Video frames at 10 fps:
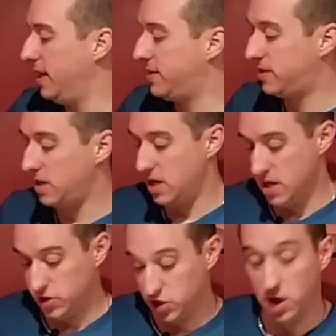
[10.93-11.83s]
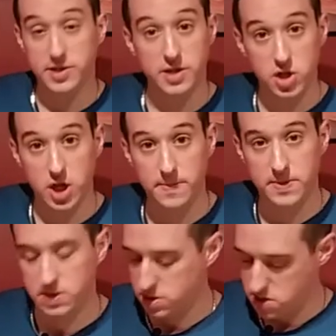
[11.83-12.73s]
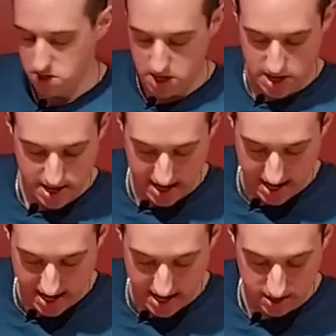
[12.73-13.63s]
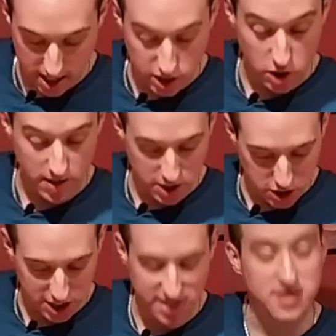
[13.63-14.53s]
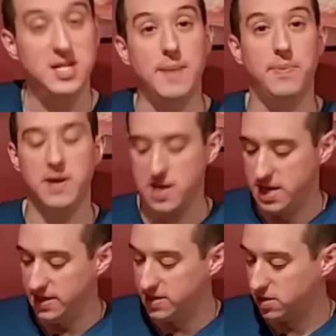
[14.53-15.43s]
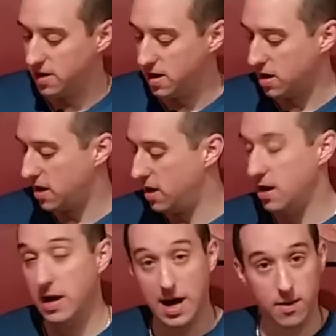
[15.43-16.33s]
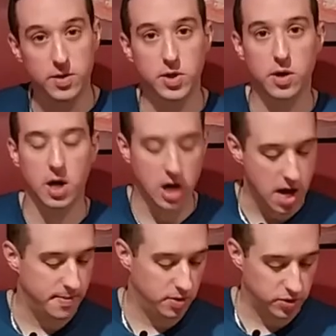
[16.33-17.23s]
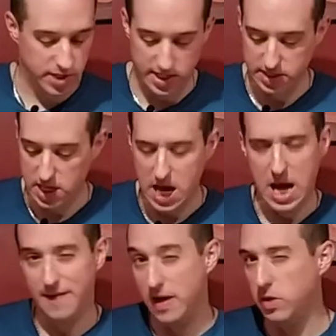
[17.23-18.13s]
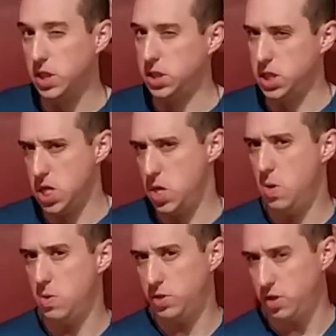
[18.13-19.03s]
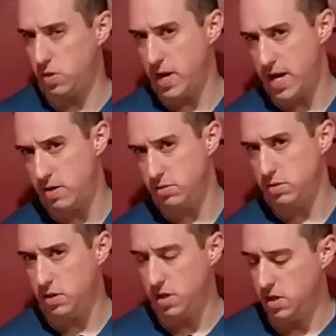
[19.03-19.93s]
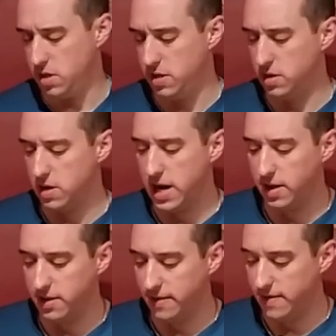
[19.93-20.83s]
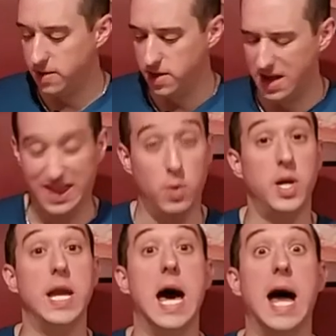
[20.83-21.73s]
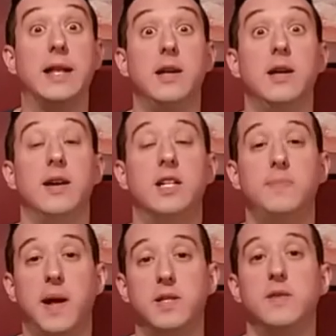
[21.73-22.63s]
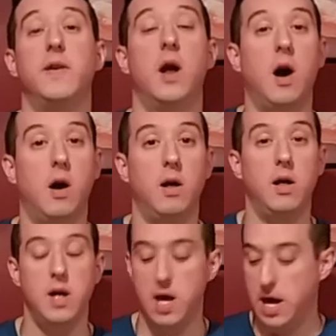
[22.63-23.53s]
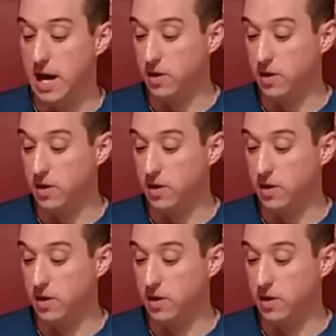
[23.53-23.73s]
It's uh, salsa and chips and nacho and cheese dip. These are their uh, Arizona combo trays. I found these low to the ground uh, on their aisle that I found them in, and they were not expensive at all.